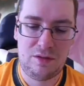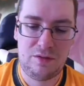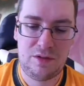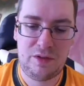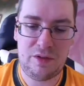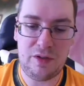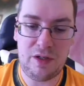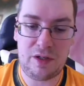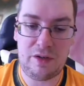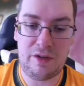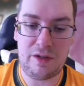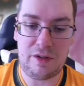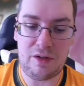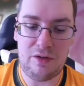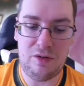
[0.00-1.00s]
So
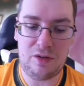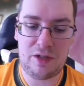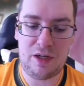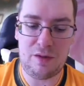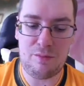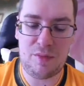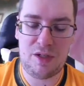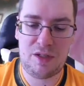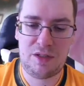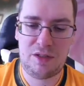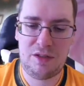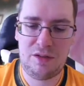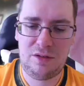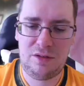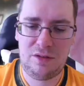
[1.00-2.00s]
got a Knockout
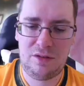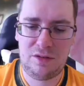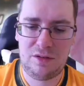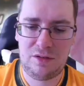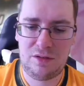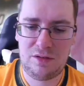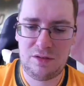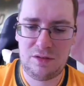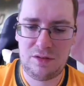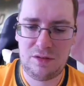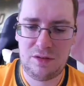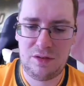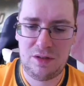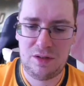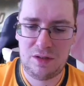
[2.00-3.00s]
Master.
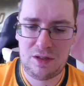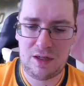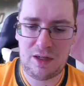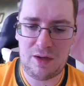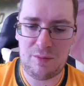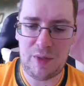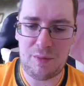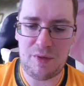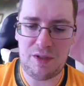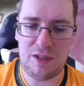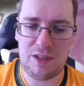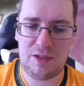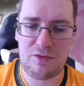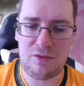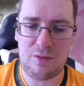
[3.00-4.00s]
I remember
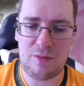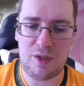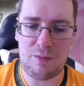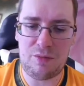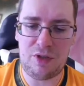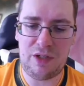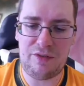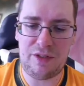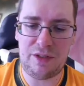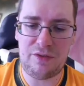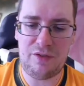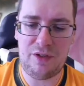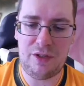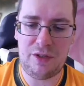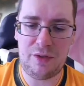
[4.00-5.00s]
this from the previous
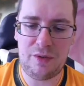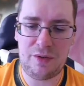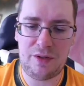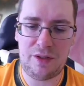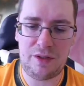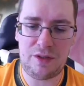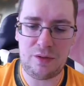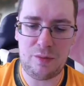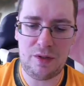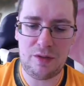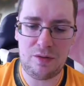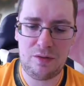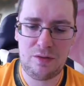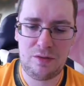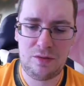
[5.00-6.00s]
video and that as
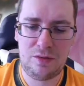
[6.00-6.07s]
well.